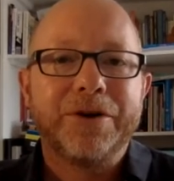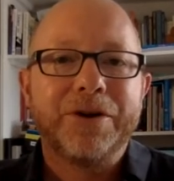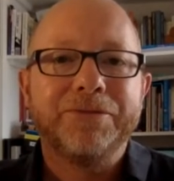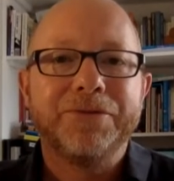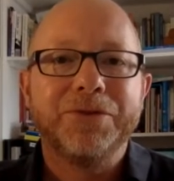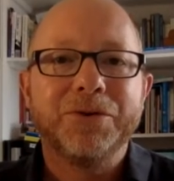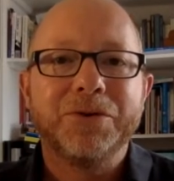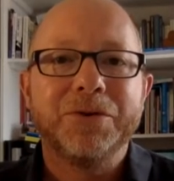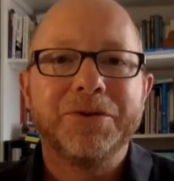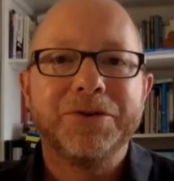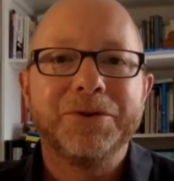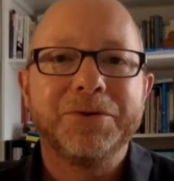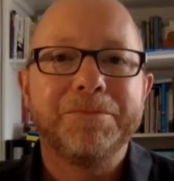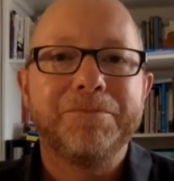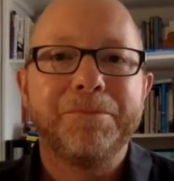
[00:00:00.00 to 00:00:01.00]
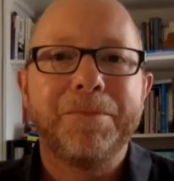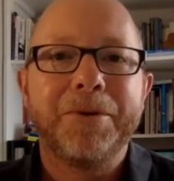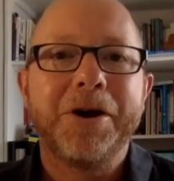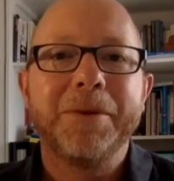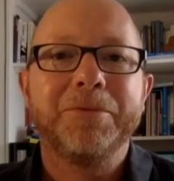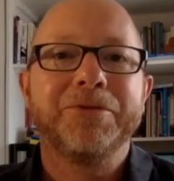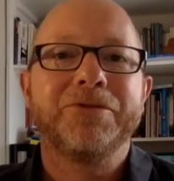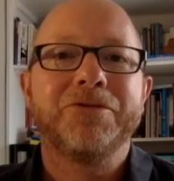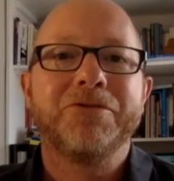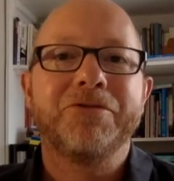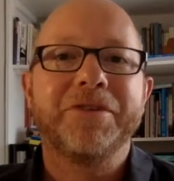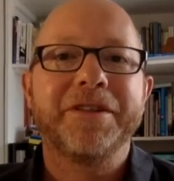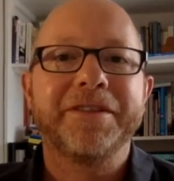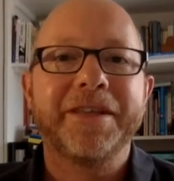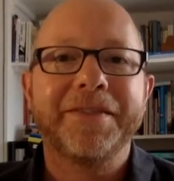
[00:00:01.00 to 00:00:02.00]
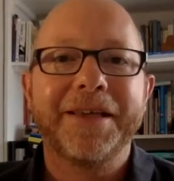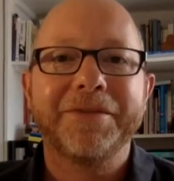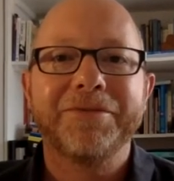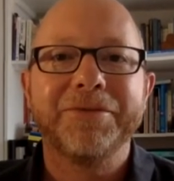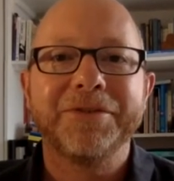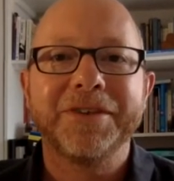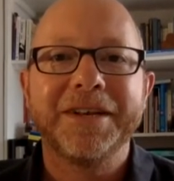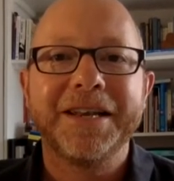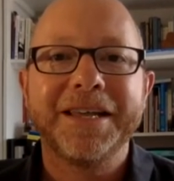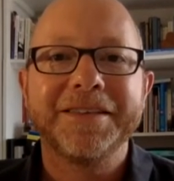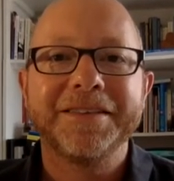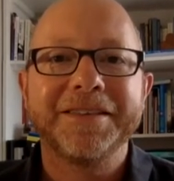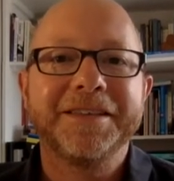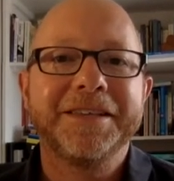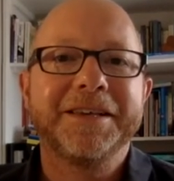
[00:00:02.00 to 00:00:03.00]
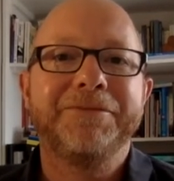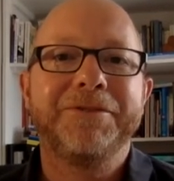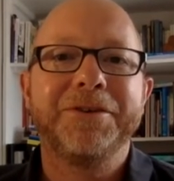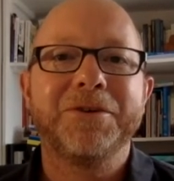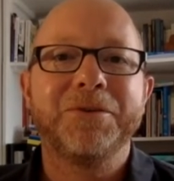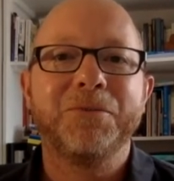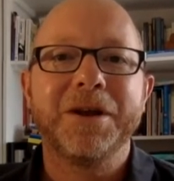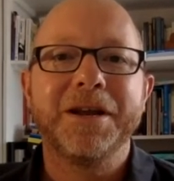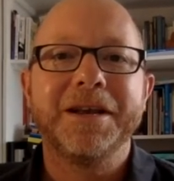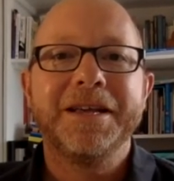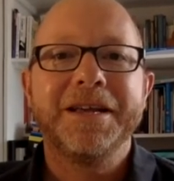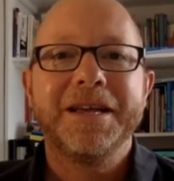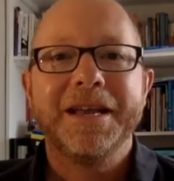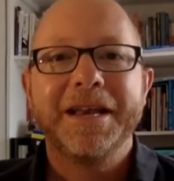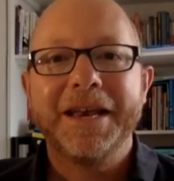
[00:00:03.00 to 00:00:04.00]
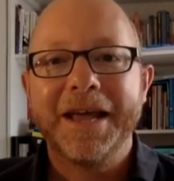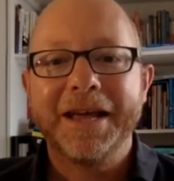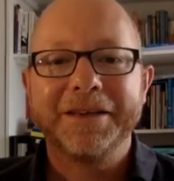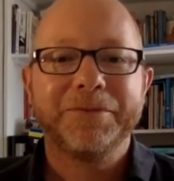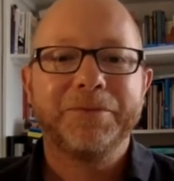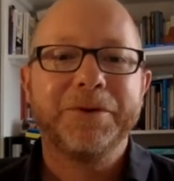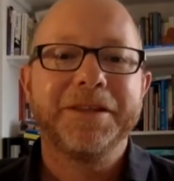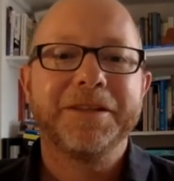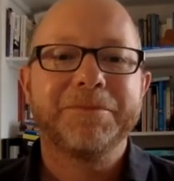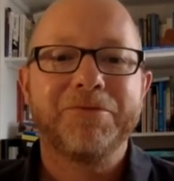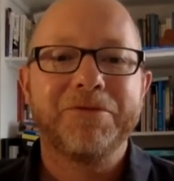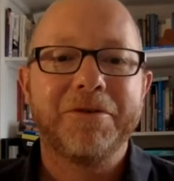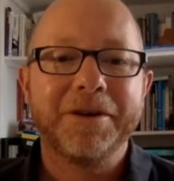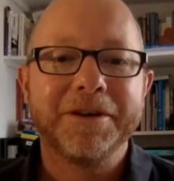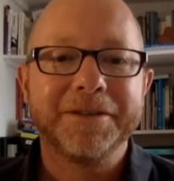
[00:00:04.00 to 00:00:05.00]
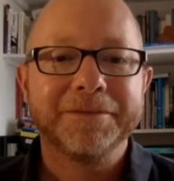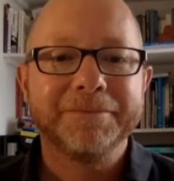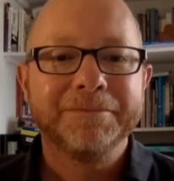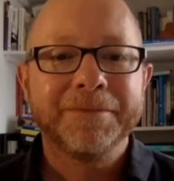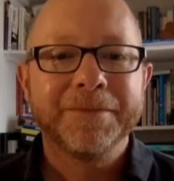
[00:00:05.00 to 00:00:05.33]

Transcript: of your Bible story, and send that through to Liz to see if you can win next week's prize.